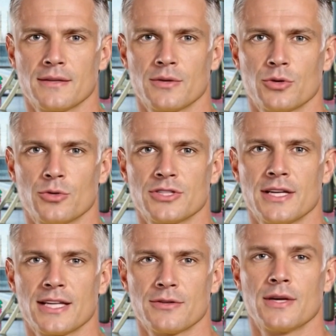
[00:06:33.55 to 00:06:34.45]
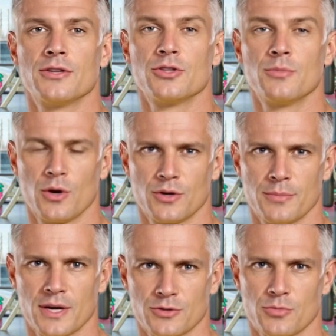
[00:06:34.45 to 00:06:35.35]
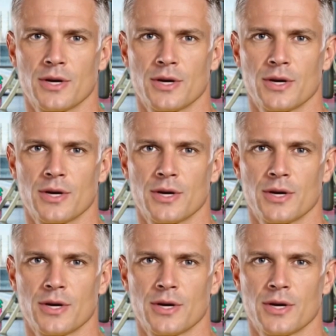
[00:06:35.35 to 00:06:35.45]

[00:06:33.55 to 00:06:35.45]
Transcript: Losing even a small amount of